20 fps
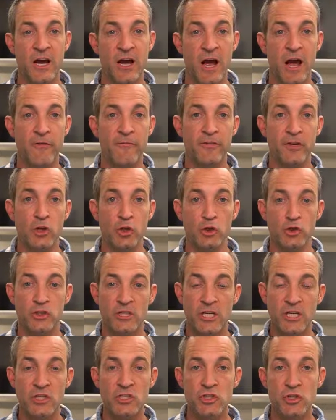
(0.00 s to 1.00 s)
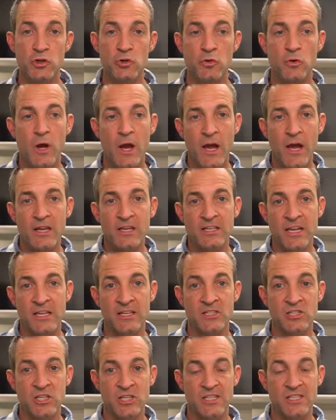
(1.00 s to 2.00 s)
alveolar tissue
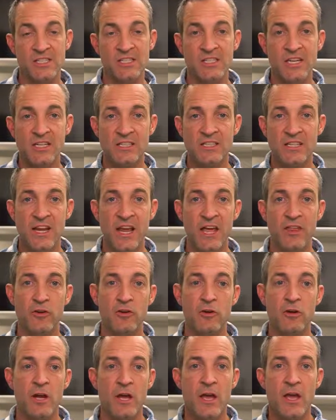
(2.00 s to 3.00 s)
tends to stick together.